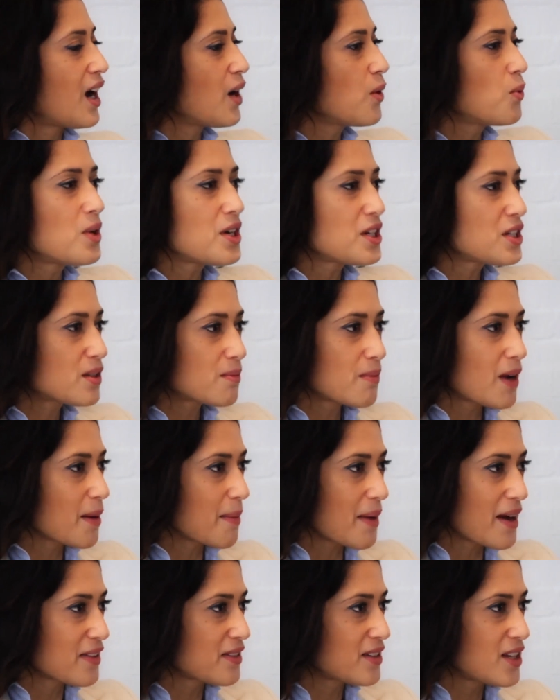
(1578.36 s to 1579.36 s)
I wish my
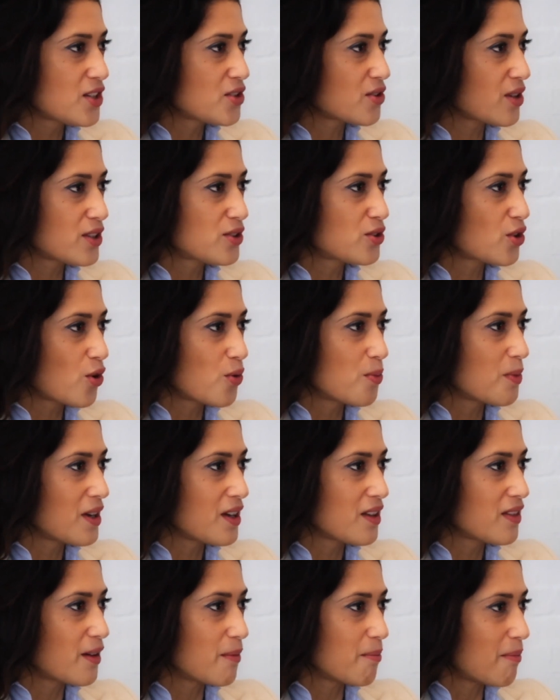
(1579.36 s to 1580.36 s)
math teacher had told
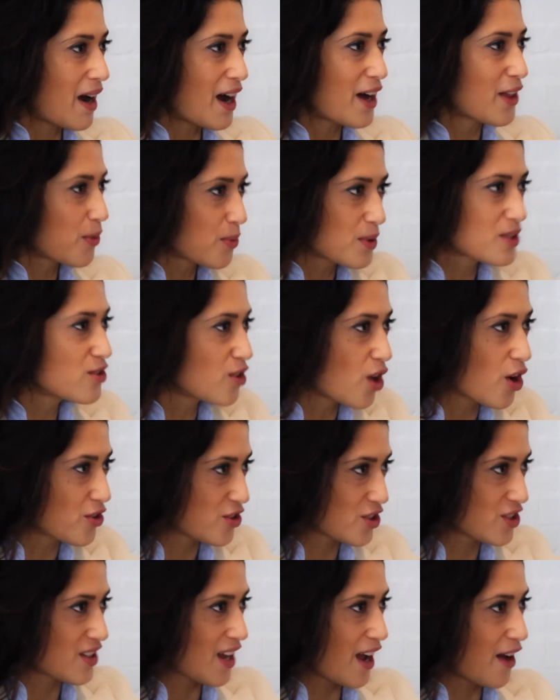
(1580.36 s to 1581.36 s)
me that math was
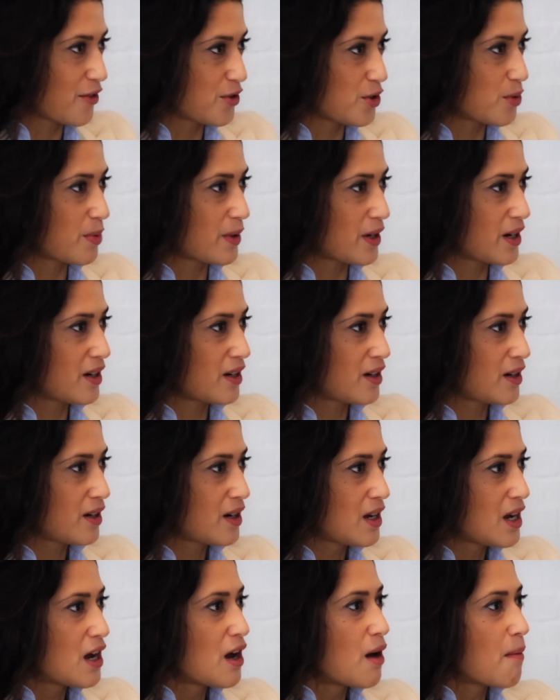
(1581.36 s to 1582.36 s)
not just algebra,
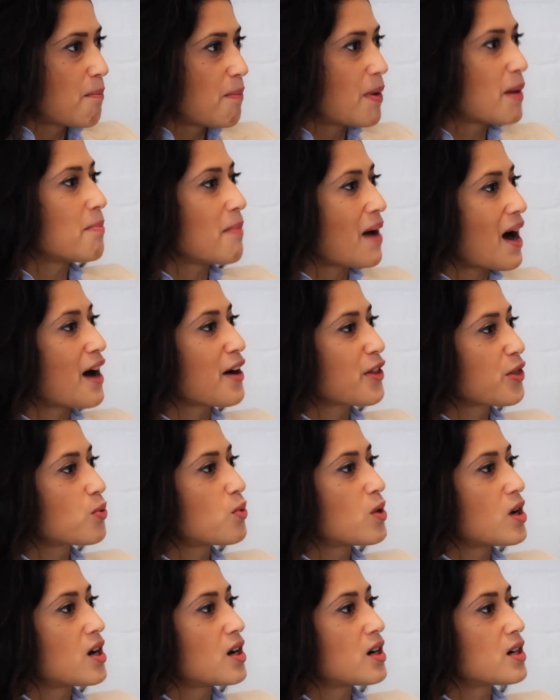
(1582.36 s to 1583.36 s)
but math
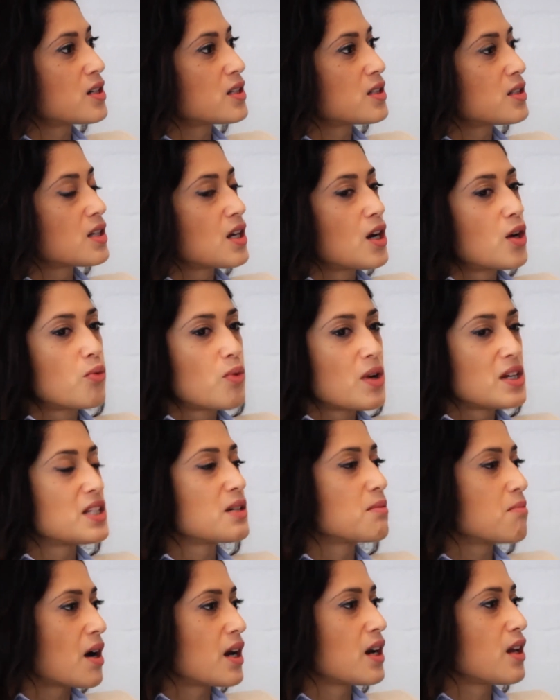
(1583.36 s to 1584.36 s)
was
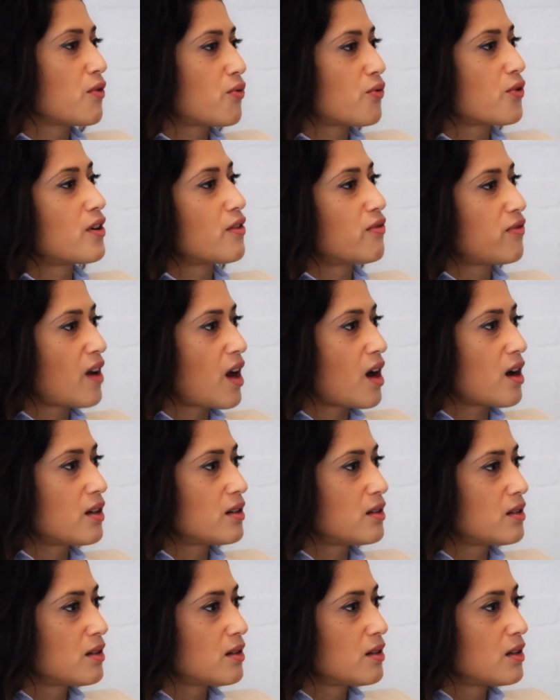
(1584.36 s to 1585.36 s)
raising money for a flood.